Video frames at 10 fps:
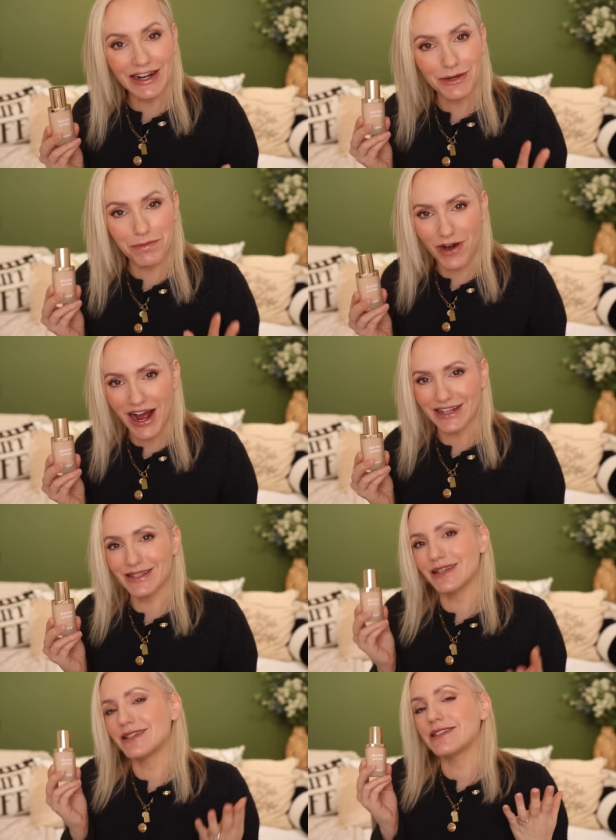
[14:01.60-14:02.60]
at a price.
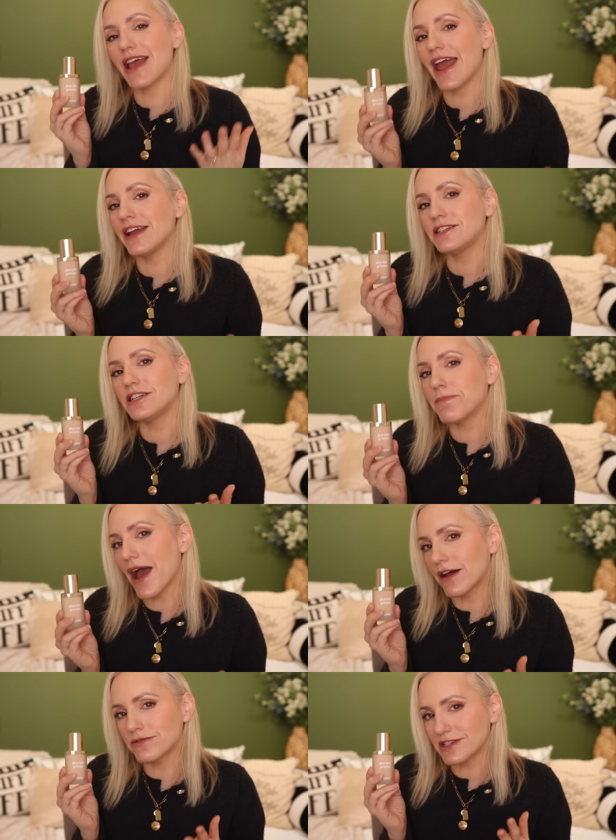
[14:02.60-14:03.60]
This is
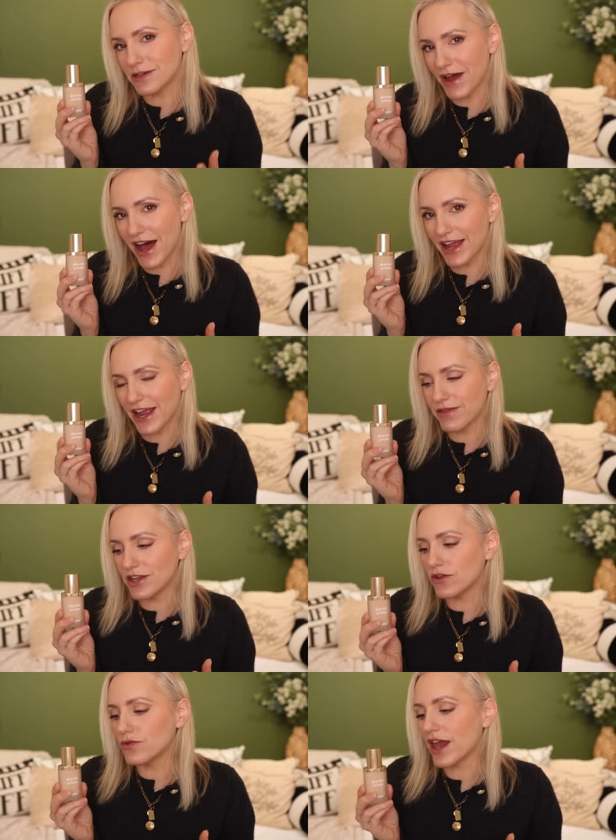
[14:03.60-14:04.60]
£80 to buy in
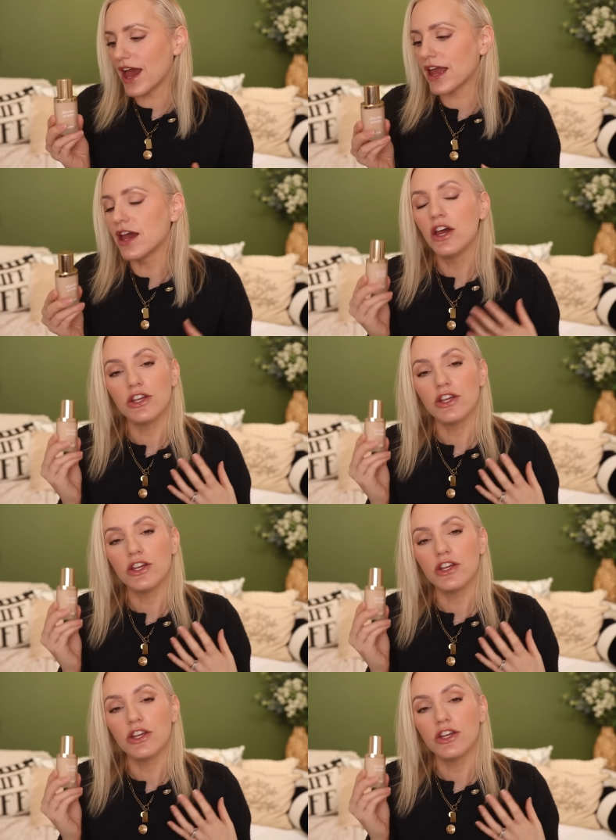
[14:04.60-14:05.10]
the UK.